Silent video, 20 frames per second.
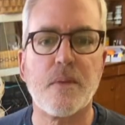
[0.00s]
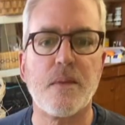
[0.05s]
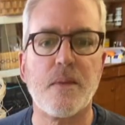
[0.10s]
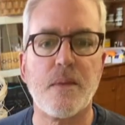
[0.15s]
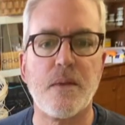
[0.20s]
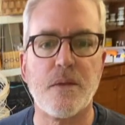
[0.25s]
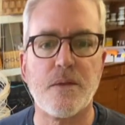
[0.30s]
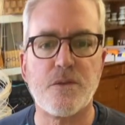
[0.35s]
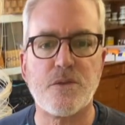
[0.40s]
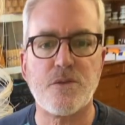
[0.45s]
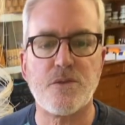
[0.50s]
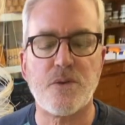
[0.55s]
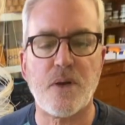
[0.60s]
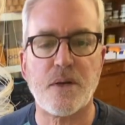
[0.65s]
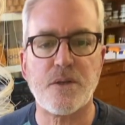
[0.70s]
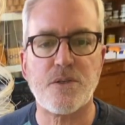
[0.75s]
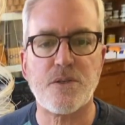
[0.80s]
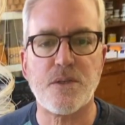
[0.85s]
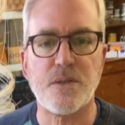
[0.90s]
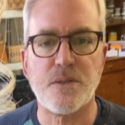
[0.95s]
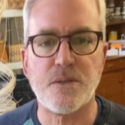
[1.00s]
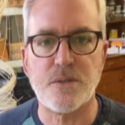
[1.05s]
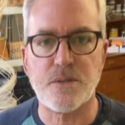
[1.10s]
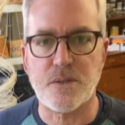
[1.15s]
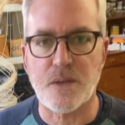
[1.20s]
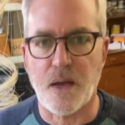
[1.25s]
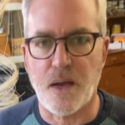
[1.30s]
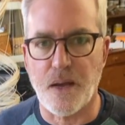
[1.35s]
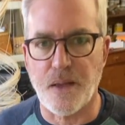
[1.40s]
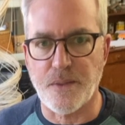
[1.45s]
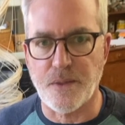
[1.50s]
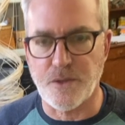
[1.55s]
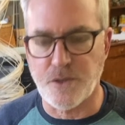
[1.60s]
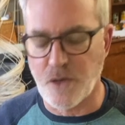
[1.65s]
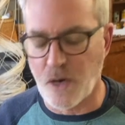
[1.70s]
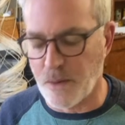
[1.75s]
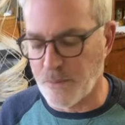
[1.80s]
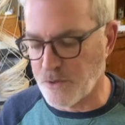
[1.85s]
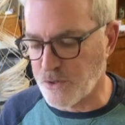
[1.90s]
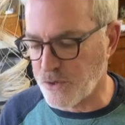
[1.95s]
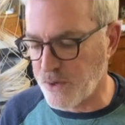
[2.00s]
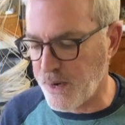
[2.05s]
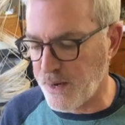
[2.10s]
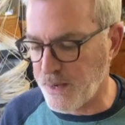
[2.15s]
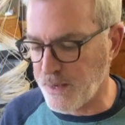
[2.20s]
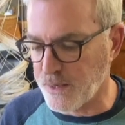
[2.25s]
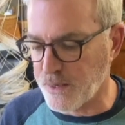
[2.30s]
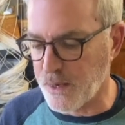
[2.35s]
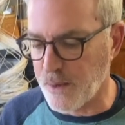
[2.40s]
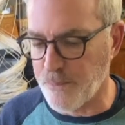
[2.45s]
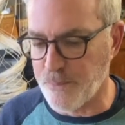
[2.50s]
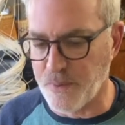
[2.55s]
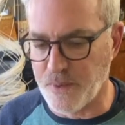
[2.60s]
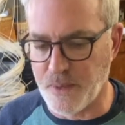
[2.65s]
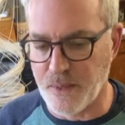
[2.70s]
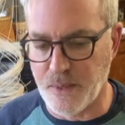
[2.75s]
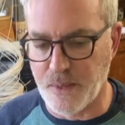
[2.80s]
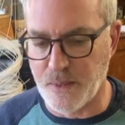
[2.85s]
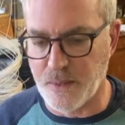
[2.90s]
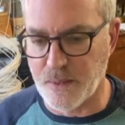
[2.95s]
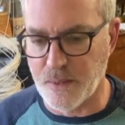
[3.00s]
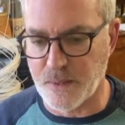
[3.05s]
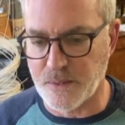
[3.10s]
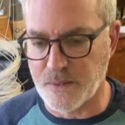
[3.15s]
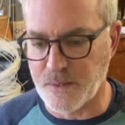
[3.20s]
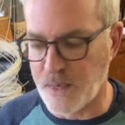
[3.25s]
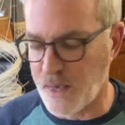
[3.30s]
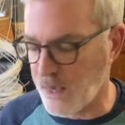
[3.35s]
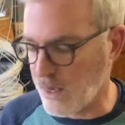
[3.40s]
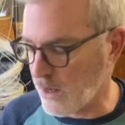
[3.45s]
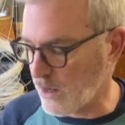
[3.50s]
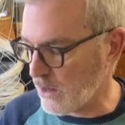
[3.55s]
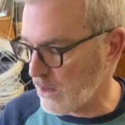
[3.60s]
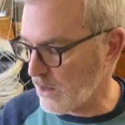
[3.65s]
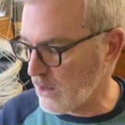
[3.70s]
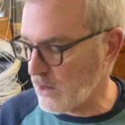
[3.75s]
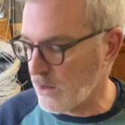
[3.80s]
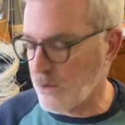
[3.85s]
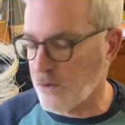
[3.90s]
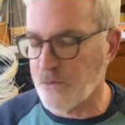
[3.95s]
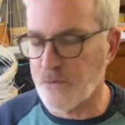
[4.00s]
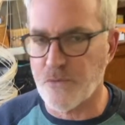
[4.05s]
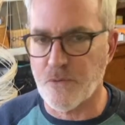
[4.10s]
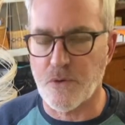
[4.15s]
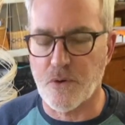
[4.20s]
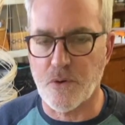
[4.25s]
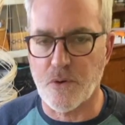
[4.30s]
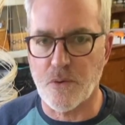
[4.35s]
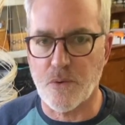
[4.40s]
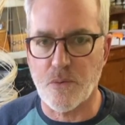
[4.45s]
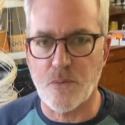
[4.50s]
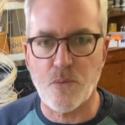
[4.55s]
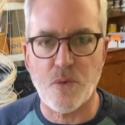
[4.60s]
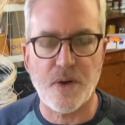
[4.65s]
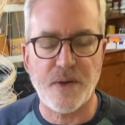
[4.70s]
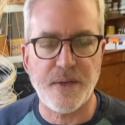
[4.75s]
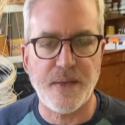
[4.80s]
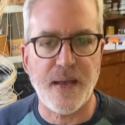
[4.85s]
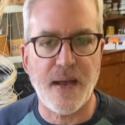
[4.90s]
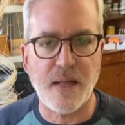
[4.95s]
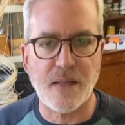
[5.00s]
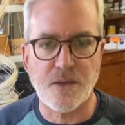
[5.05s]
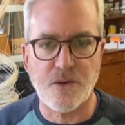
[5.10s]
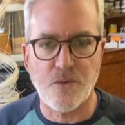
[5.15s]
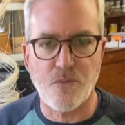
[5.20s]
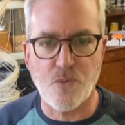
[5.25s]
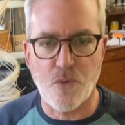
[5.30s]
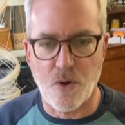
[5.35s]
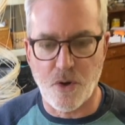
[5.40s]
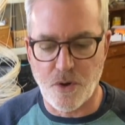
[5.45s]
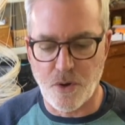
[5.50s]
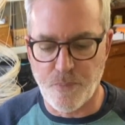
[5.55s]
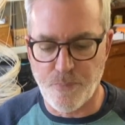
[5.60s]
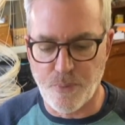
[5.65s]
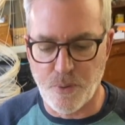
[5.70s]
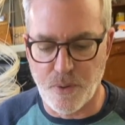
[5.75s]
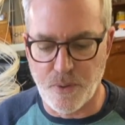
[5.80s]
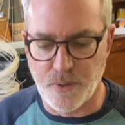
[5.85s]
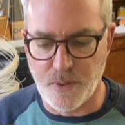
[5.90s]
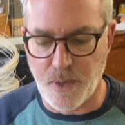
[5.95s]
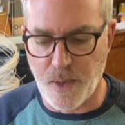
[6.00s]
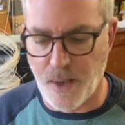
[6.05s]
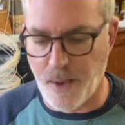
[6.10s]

The instructions on the Dharma Trading Company say for 1 gallon of water, put